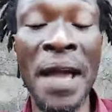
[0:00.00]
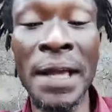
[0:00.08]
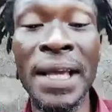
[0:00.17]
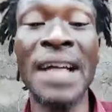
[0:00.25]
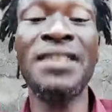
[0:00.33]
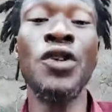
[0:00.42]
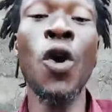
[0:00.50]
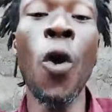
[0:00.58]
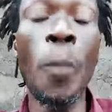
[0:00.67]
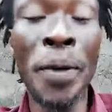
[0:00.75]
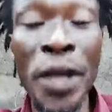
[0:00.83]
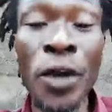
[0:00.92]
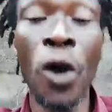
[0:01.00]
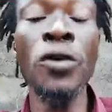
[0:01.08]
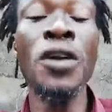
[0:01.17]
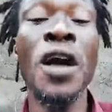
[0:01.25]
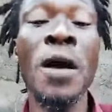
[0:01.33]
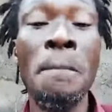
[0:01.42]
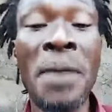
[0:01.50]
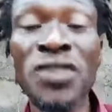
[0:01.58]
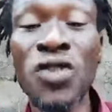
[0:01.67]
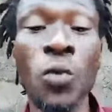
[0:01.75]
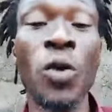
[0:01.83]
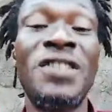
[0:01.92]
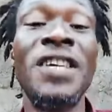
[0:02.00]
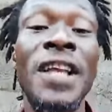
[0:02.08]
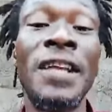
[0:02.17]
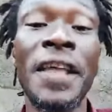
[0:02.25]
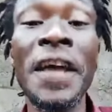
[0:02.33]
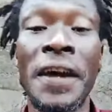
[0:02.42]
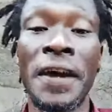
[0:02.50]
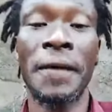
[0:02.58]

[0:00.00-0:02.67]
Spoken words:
getting your opinion based on what they think.